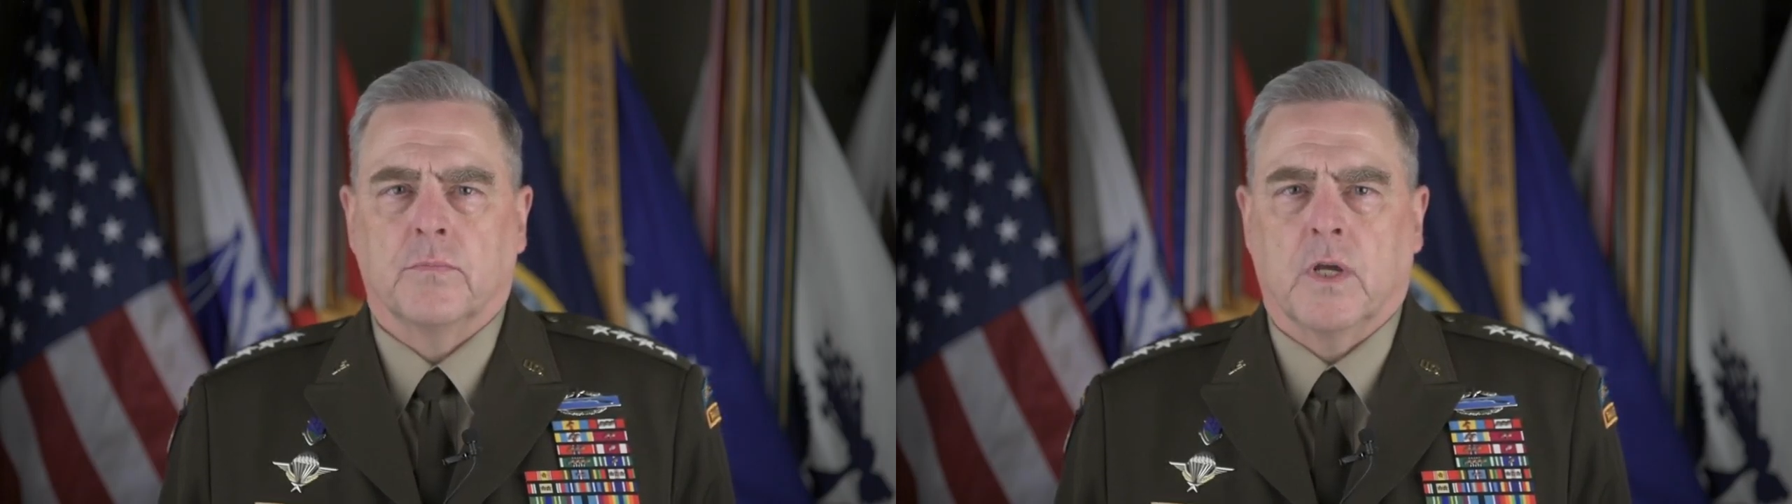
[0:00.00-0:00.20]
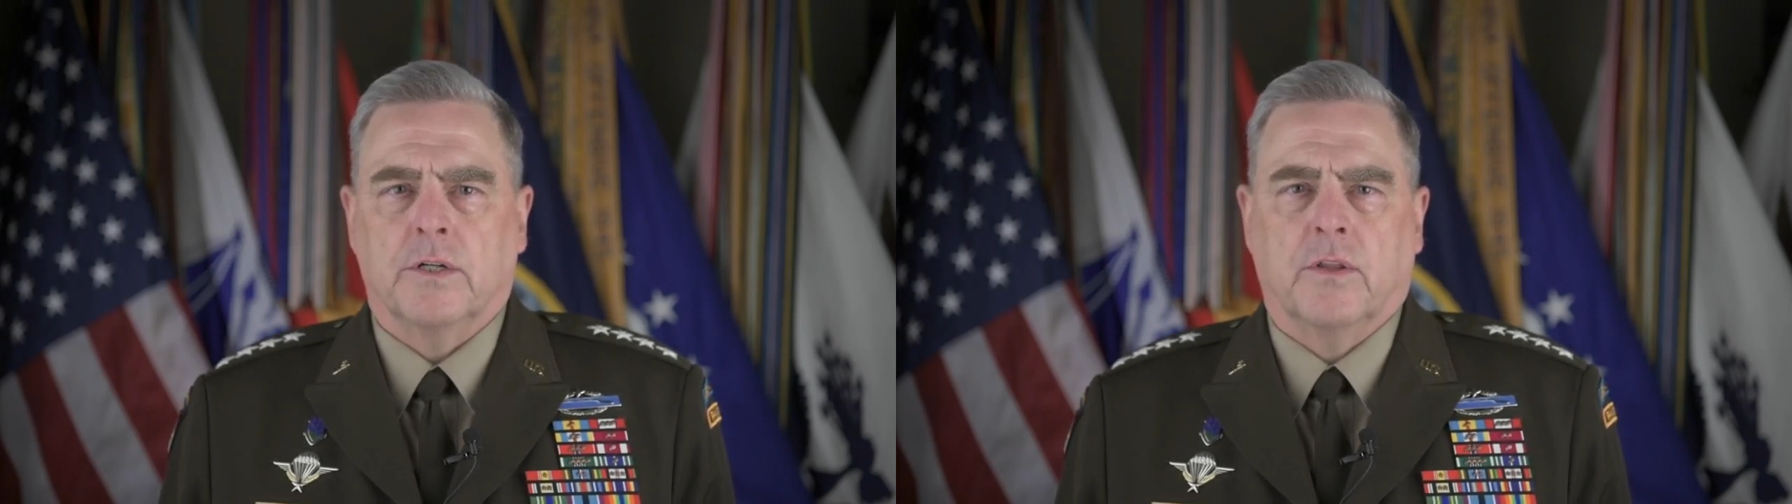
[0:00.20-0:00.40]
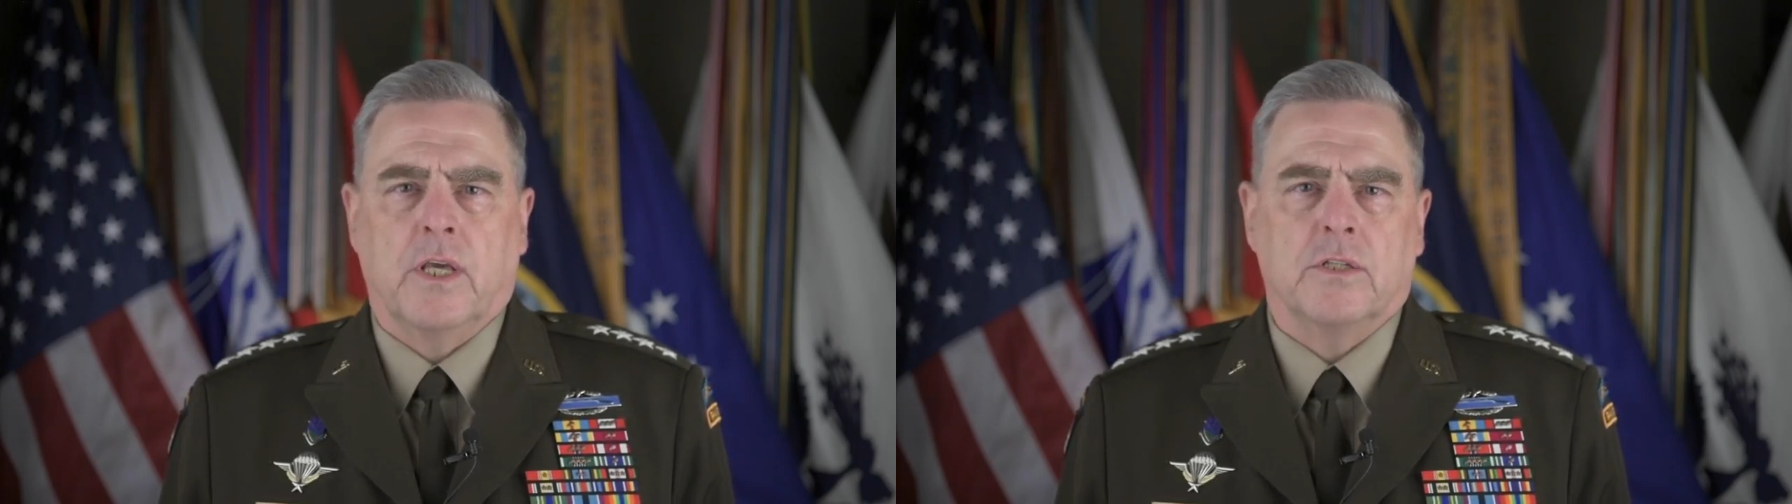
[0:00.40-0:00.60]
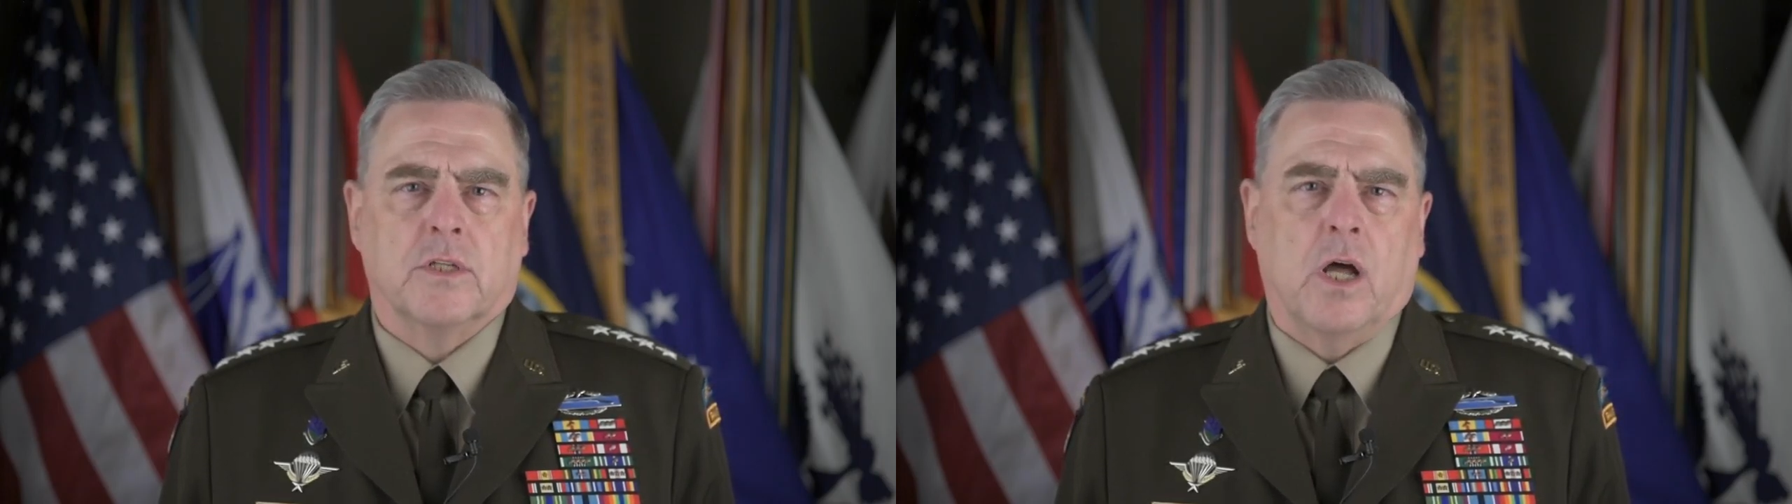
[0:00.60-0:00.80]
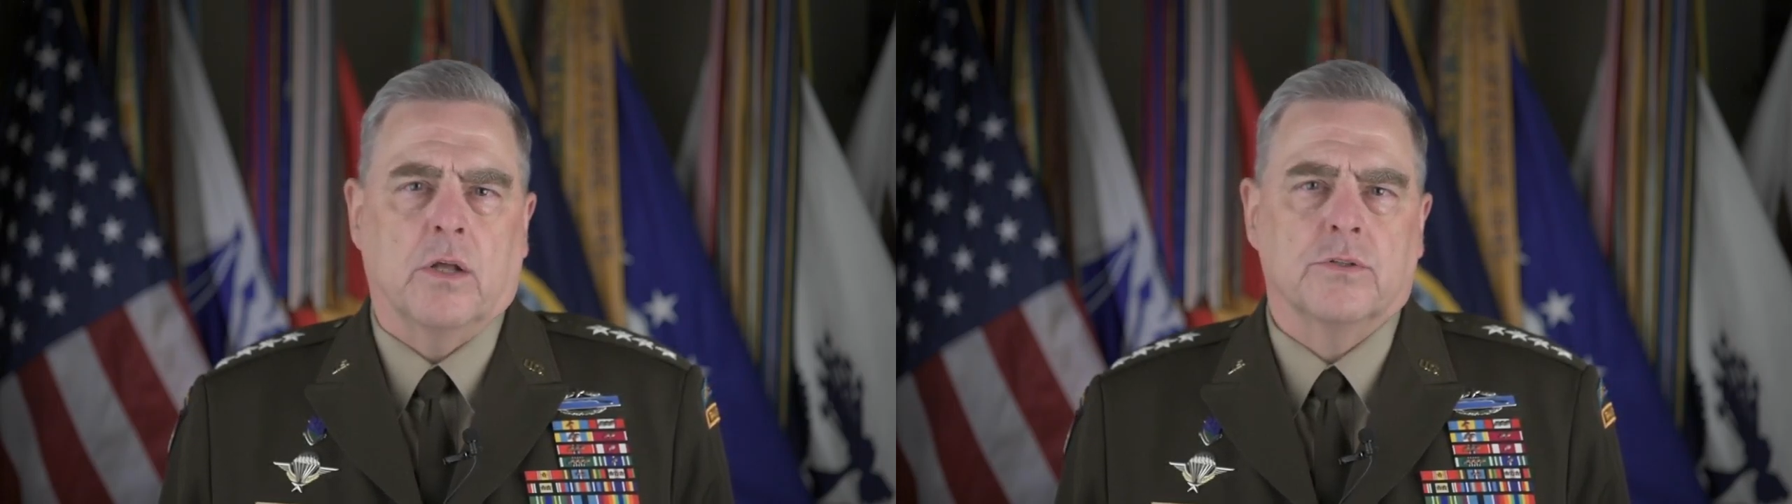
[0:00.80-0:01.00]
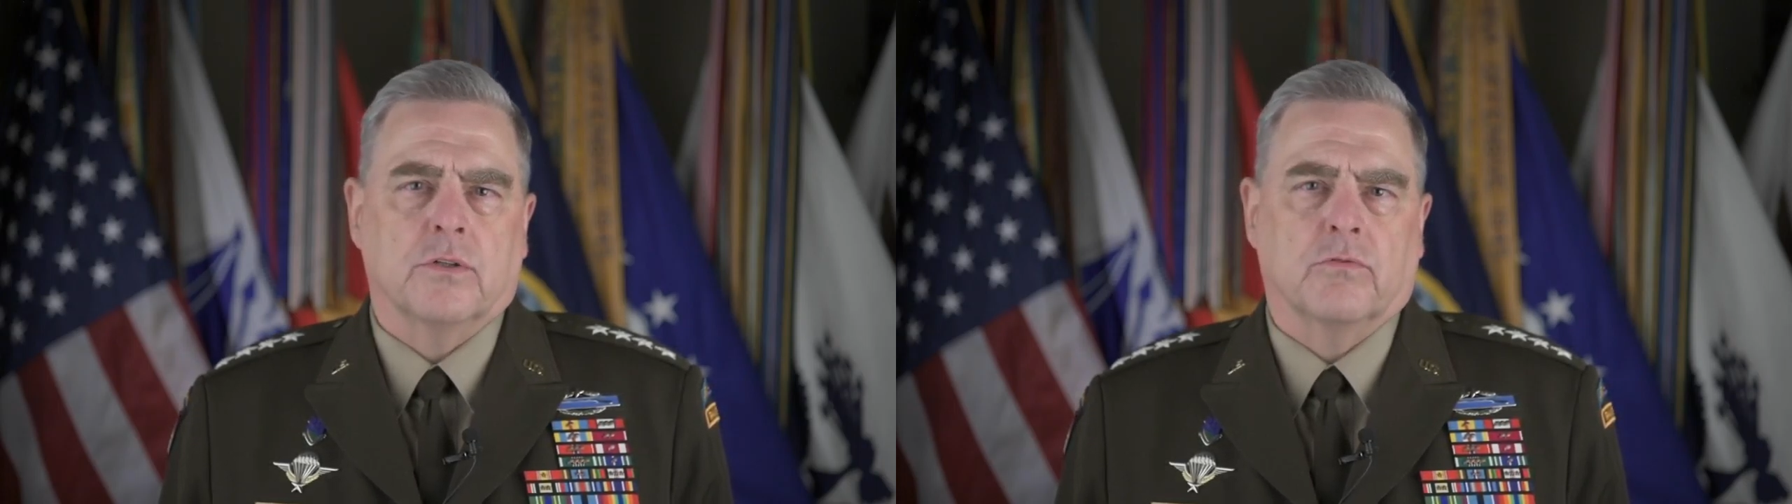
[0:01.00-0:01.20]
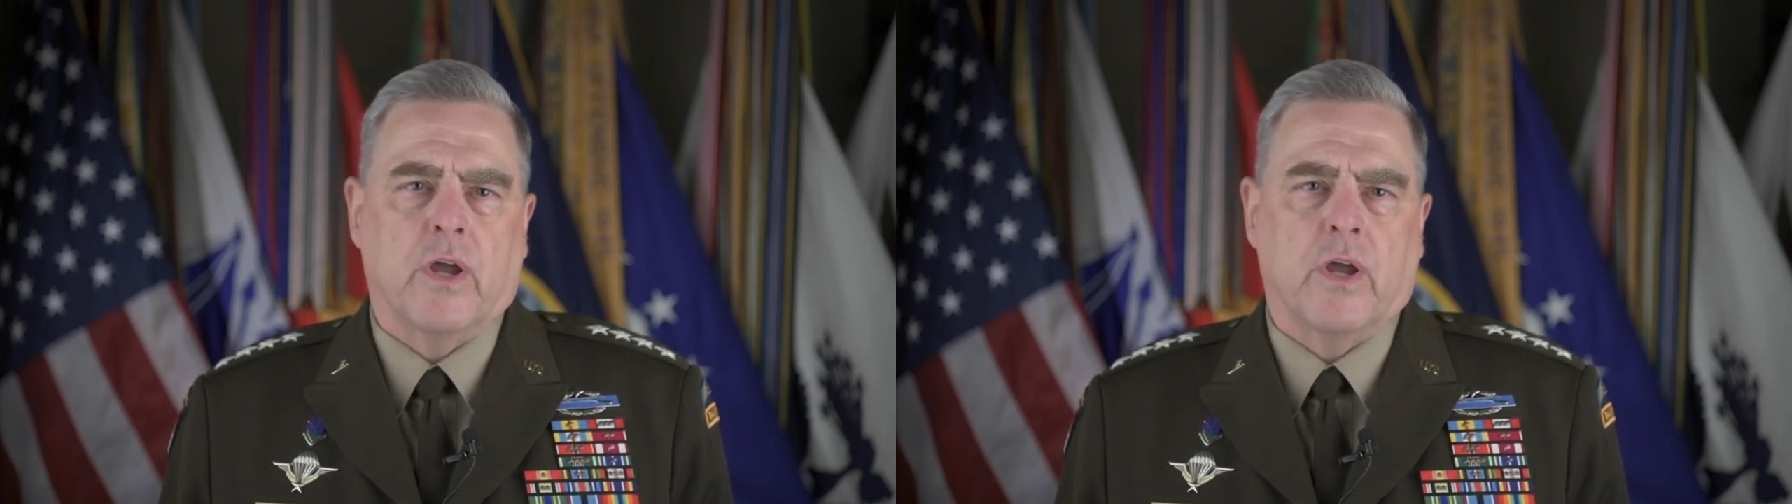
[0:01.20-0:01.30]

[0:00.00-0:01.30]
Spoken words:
under these colors of